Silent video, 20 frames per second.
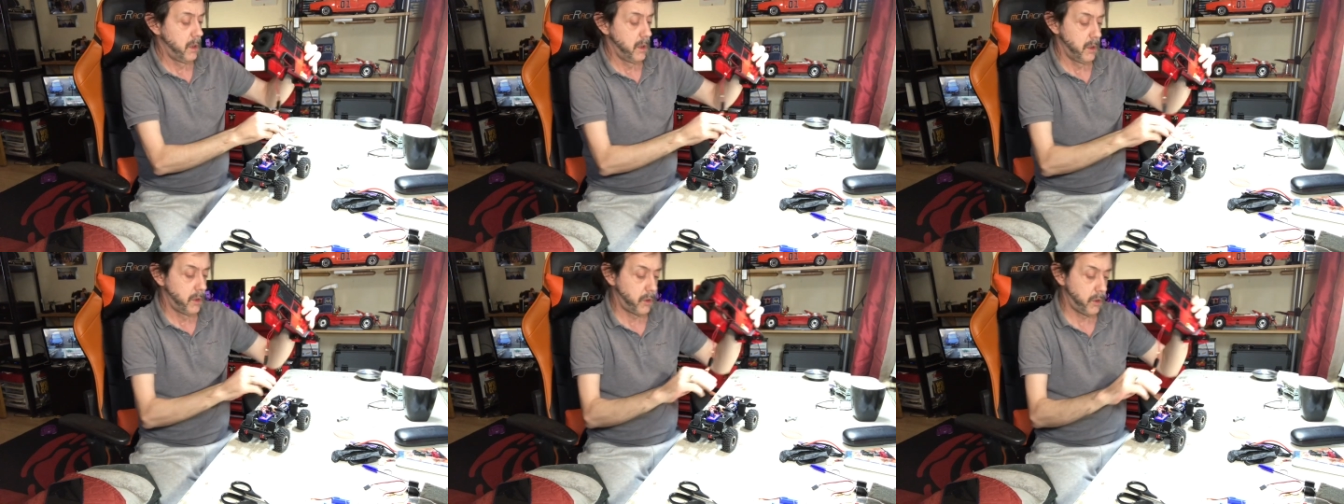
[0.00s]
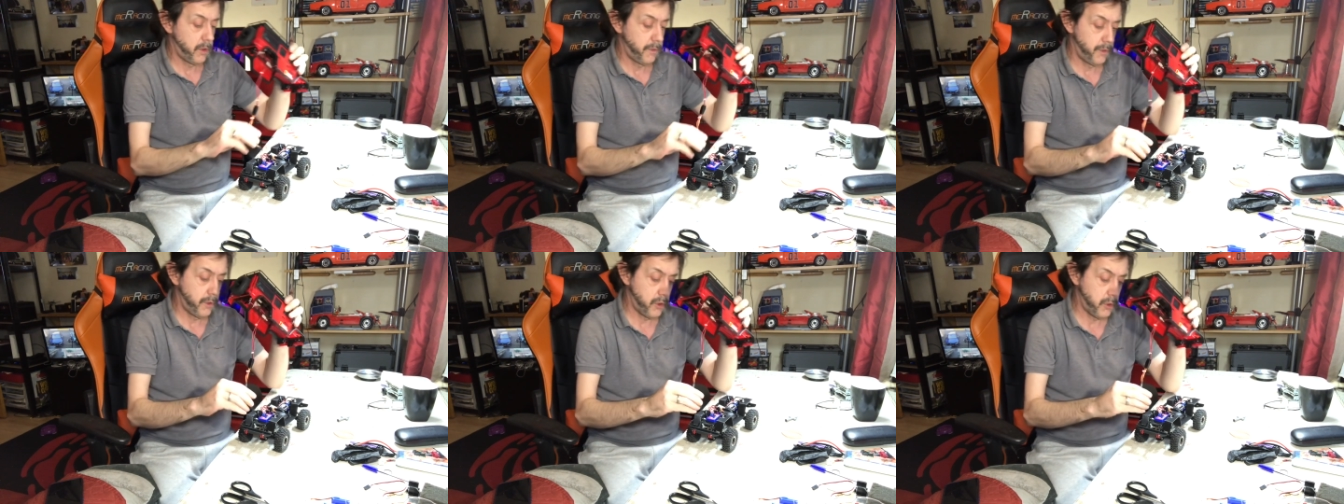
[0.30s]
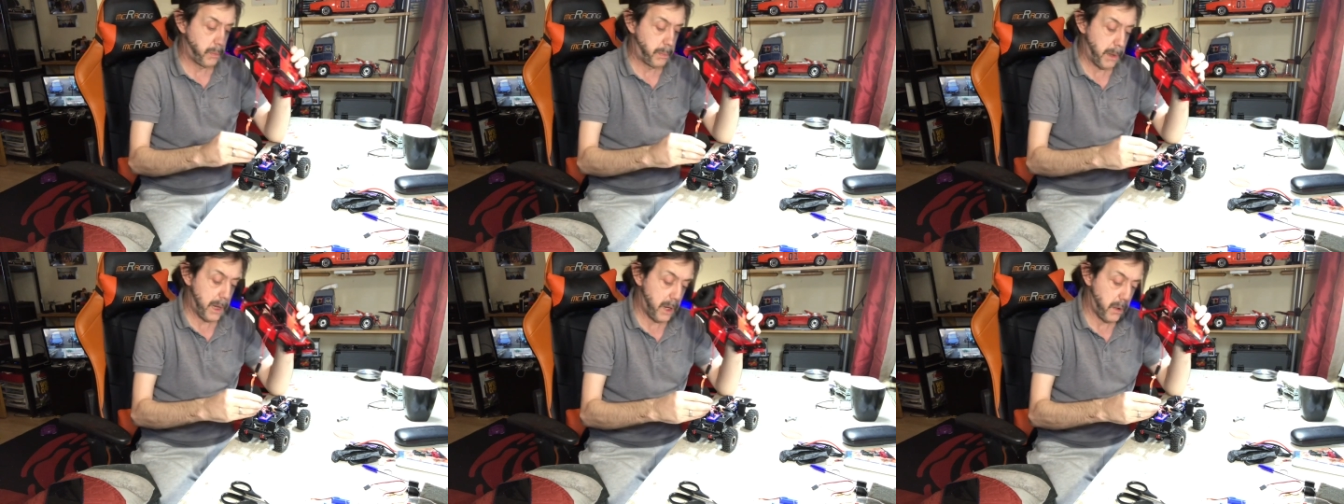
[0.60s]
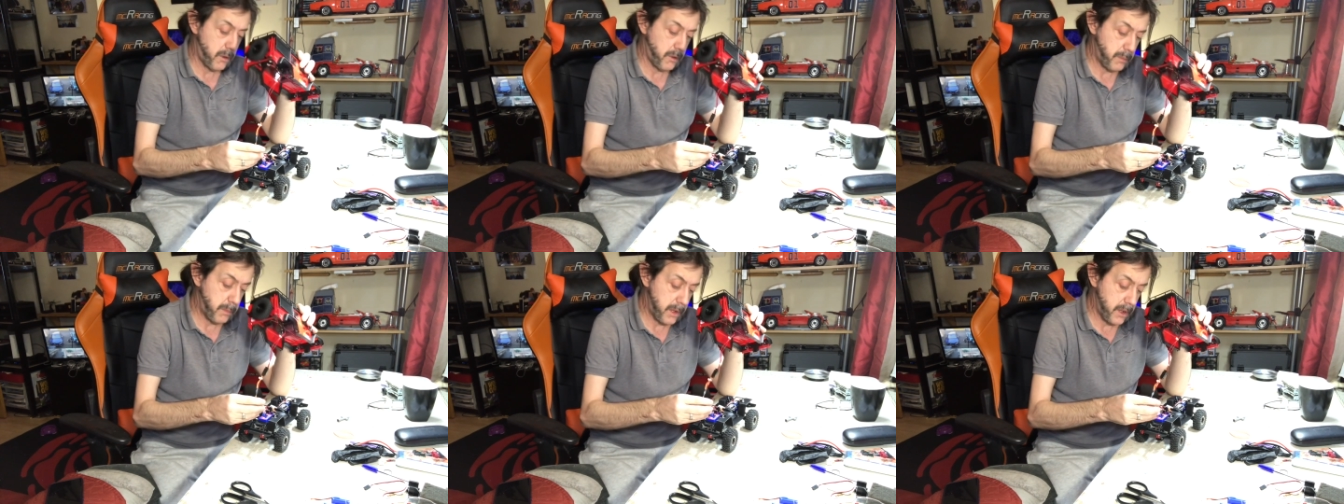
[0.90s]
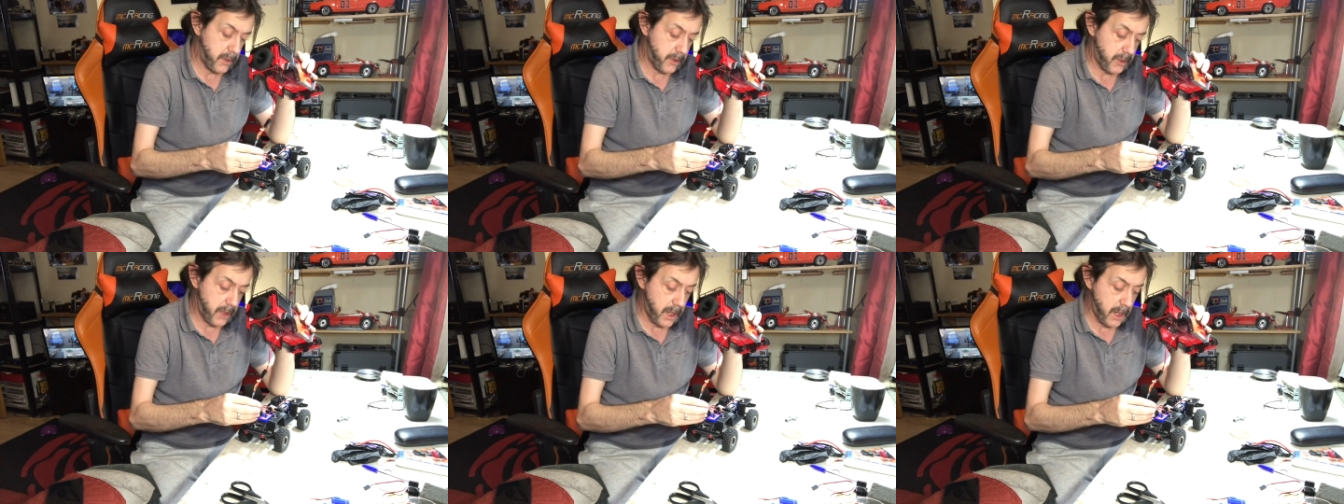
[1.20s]
So if you just bear with me a
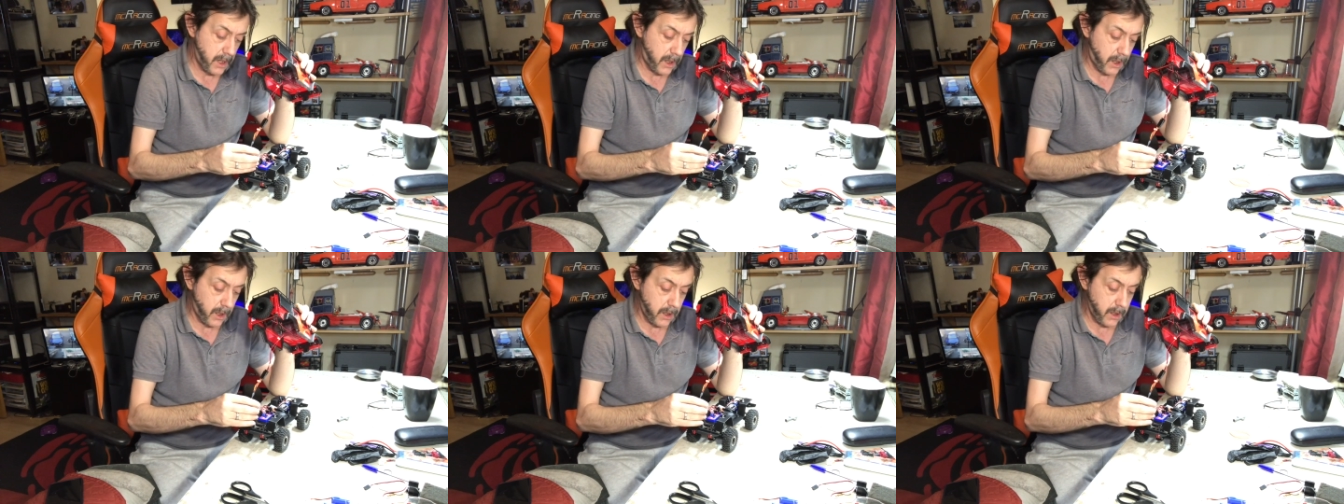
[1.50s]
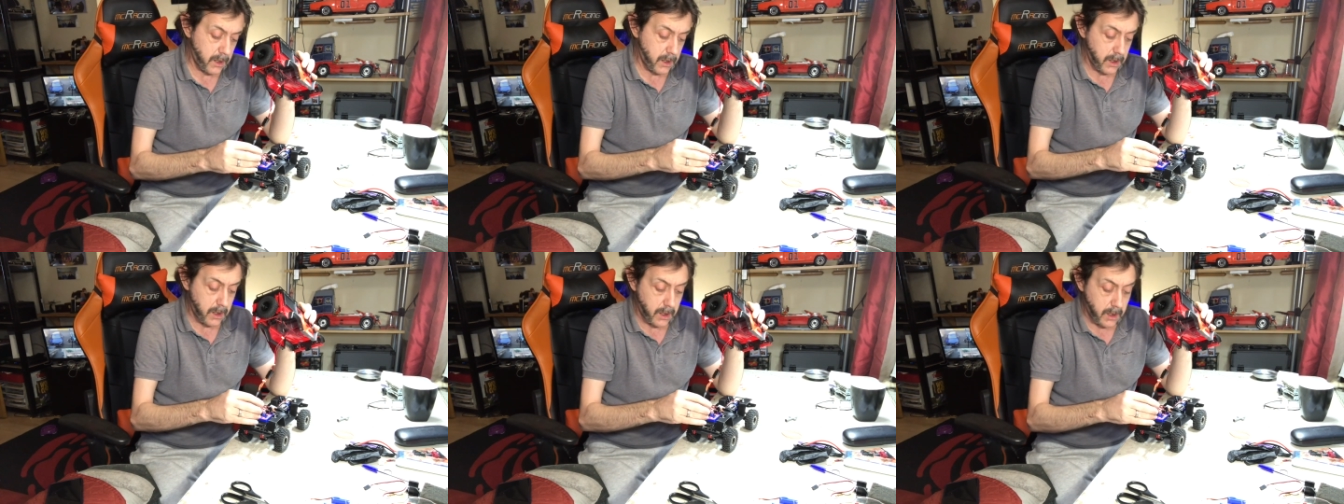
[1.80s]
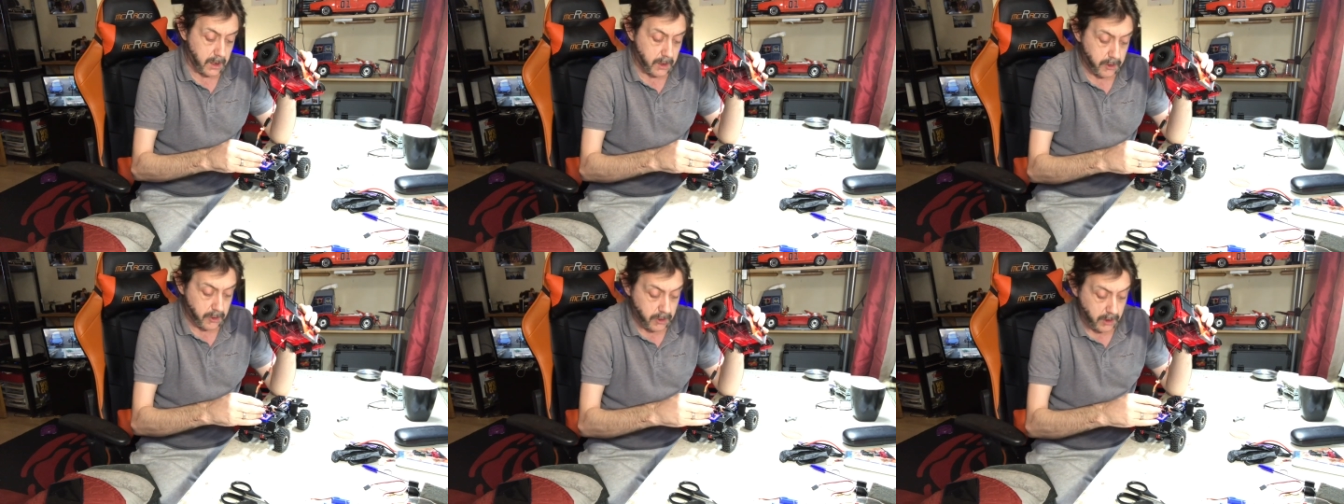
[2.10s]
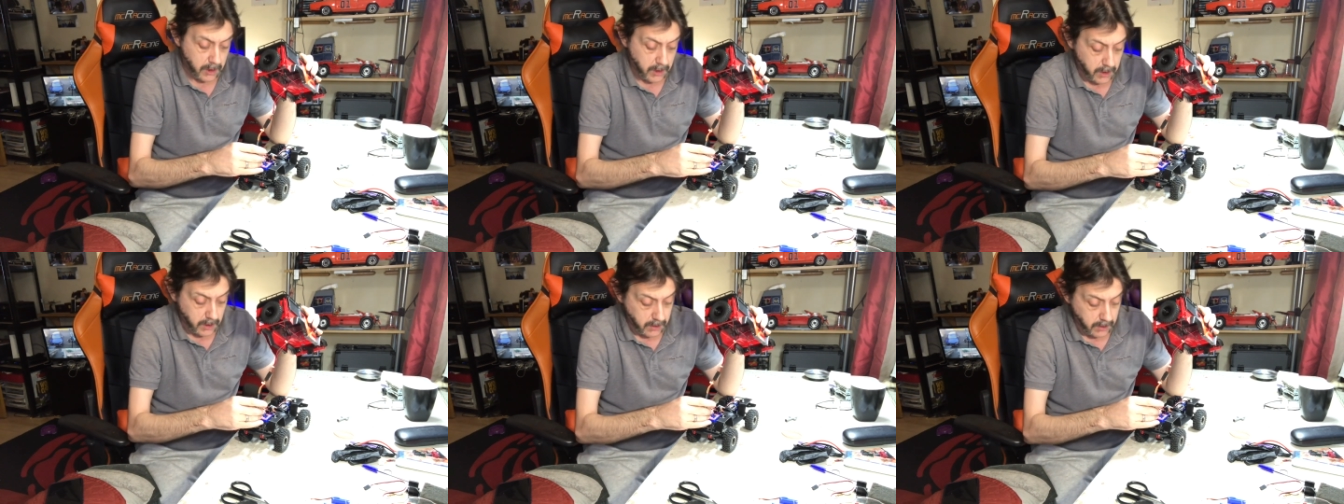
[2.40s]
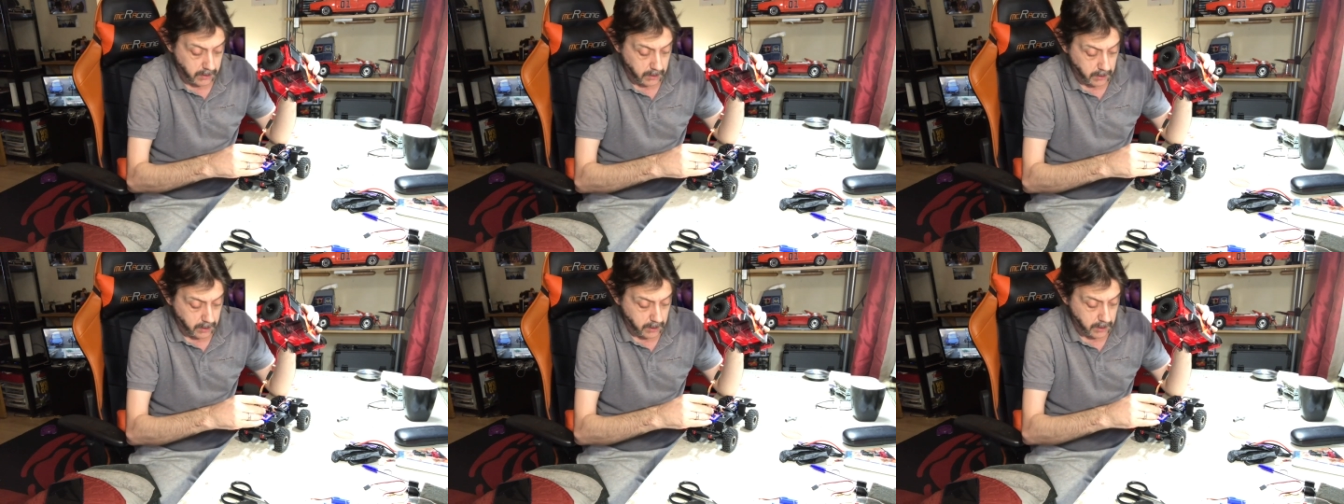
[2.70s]
sec, I
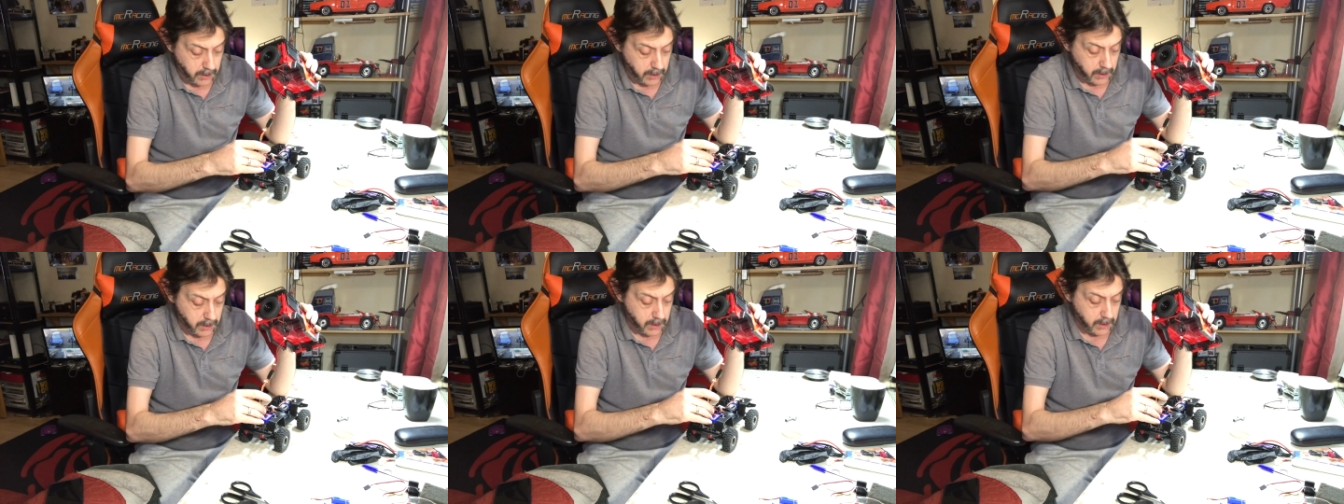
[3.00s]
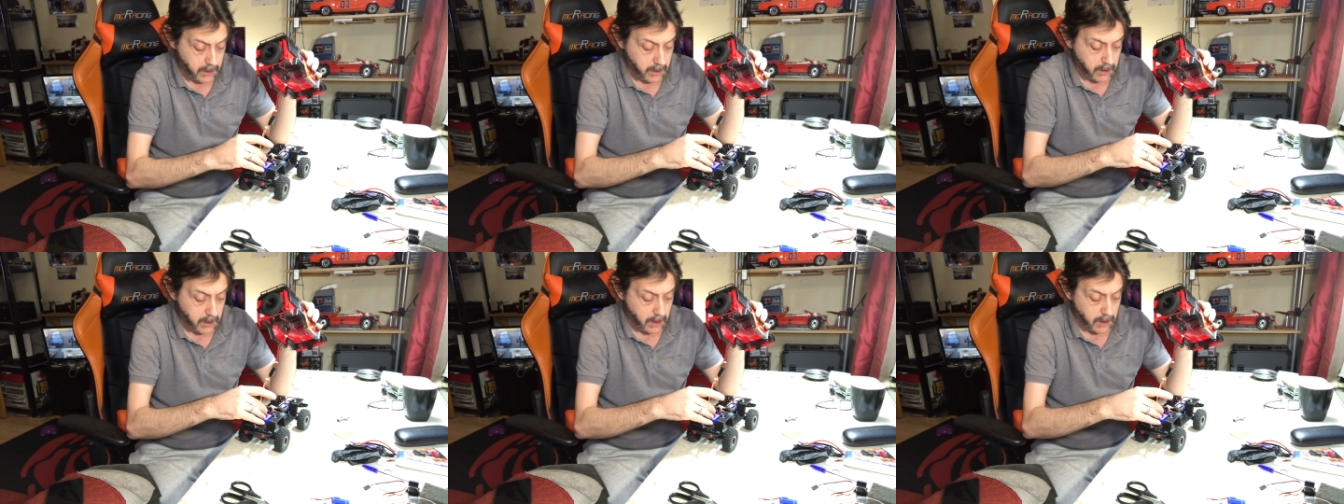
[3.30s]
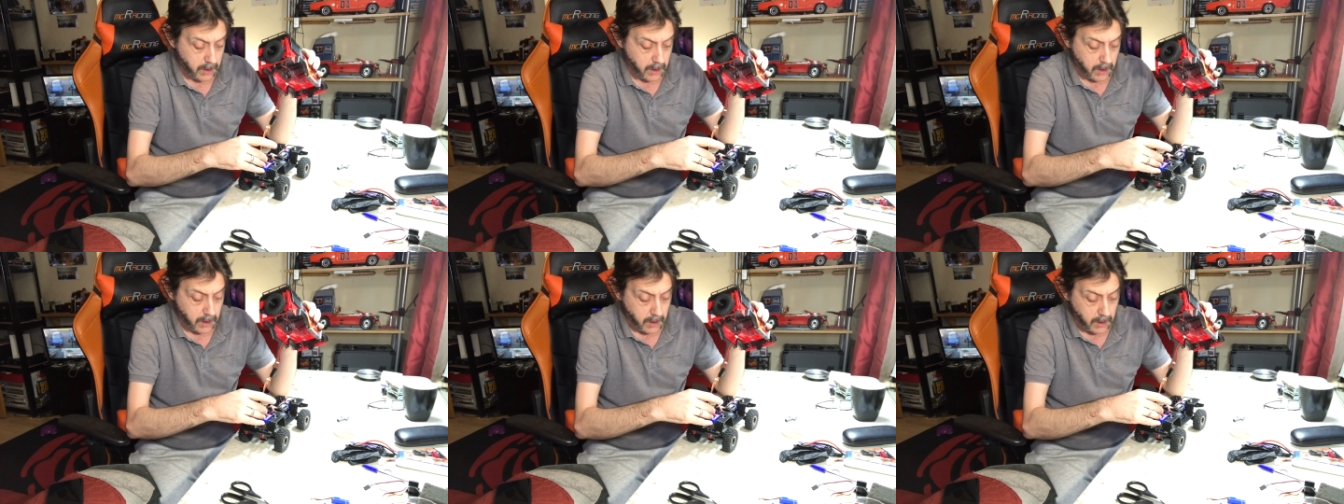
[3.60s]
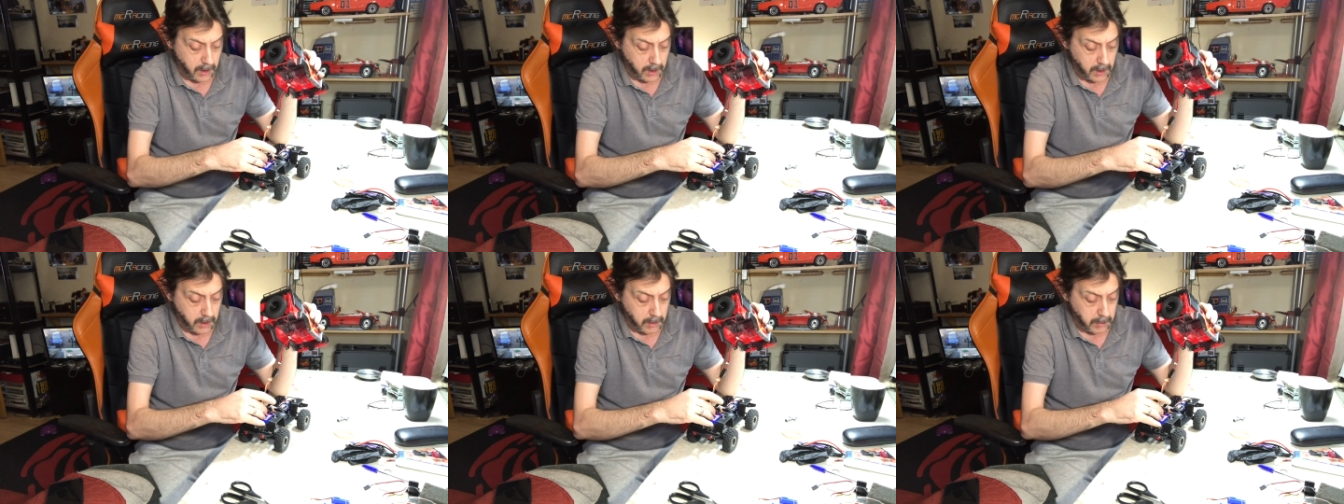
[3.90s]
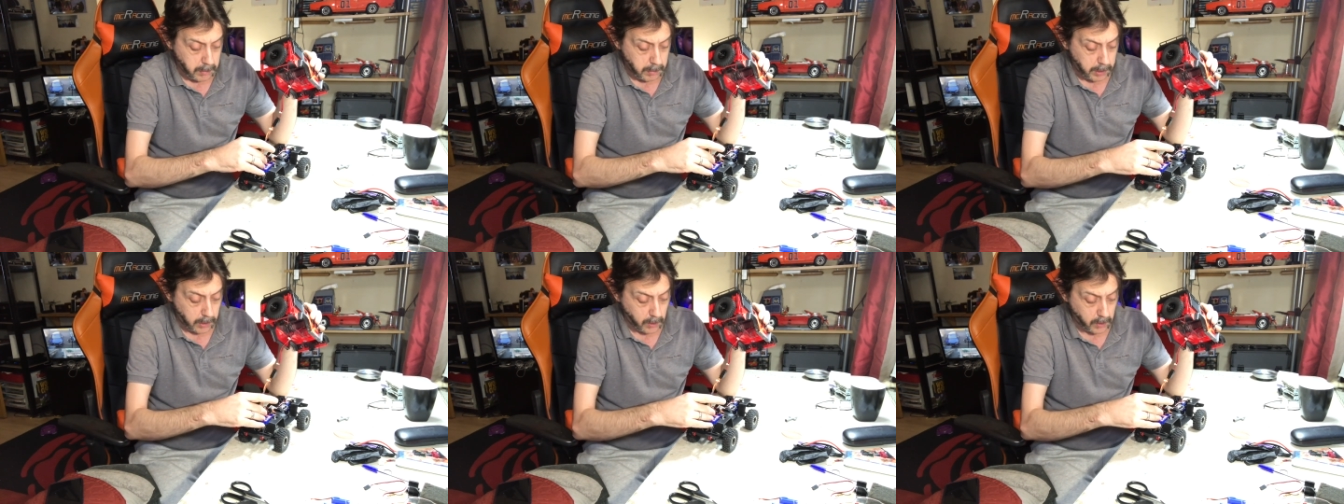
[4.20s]
shall plug